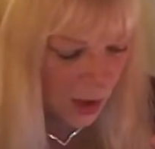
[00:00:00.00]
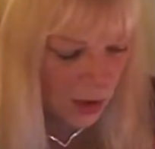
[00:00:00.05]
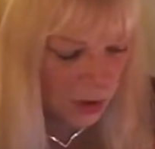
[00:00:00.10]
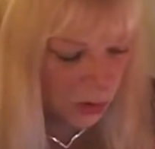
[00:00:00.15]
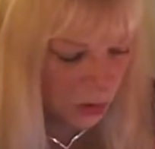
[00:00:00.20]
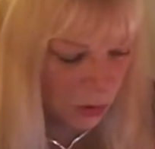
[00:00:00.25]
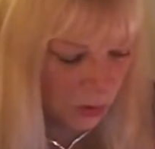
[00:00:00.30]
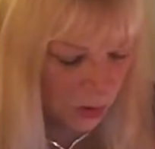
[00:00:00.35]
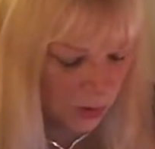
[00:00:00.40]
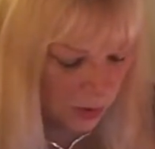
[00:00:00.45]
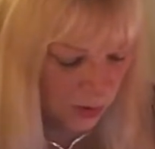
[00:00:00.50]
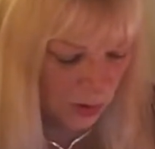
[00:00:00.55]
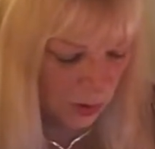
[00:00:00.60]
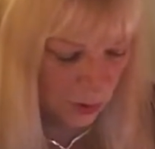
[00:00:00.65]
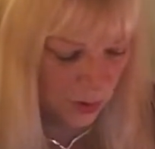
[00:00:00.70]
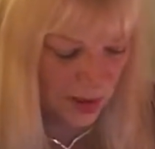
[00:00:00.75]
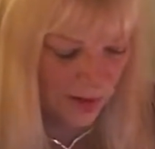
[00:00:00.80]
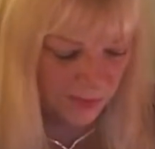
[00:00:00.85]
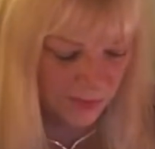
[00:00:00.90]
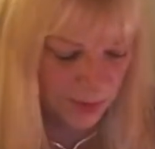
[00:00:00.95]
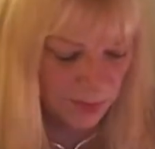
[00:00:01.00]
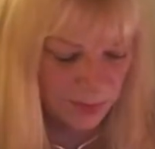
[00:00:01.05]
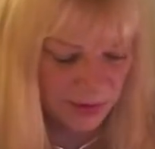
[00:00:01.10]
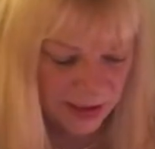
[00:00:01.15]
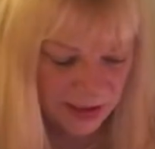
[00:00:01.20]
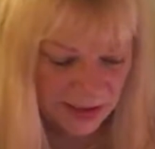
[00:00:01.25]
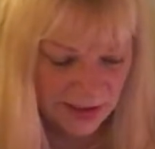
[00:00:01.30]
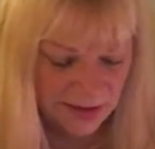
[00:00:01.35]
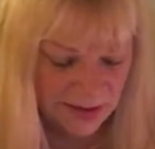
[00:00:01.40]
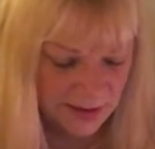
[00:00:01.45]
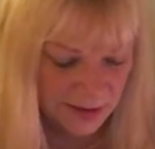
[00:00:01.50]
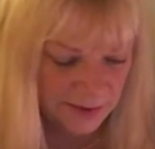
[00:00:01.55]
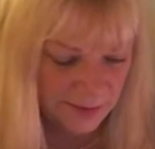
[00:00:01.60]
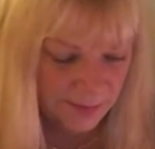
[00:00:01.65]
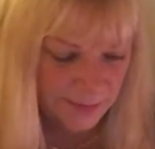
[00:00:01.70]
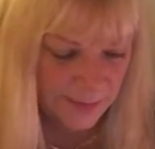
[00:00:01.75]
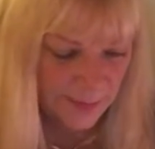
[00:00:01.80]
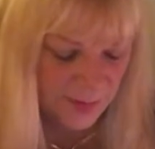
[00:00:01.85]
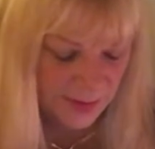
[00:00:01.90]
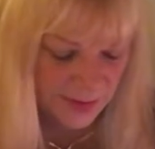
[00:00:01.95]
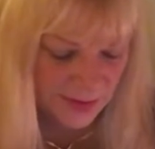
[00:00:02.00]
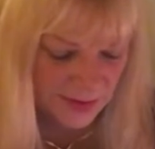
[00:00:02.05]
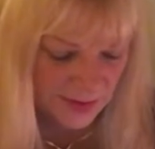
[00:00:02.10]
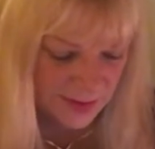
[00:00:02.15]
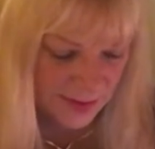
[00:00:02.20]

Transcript: you have completed the